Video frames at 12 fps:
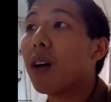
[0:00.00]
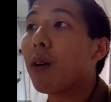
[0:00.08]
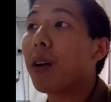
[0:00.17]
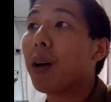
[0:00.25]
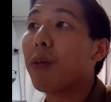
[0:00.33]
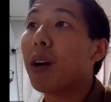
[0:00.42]

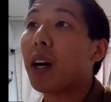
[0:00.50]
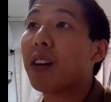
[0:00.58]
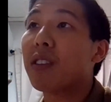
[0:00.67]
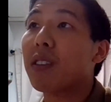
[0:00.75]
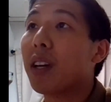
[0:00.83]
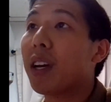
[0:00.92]
okay, we
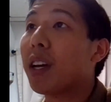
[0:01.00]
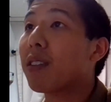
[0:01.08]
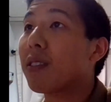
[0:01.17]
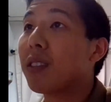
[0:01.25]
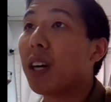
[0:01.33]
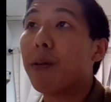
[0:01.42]
actually
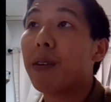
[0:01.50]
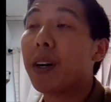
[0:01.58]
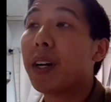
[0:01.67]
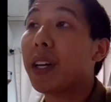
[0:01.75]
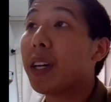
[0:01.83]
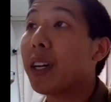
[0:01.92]
answered that one
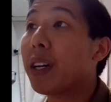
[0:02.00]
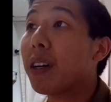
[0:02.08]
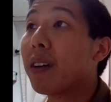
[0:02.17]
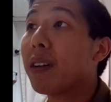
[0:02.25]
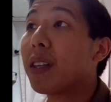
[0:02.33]
already.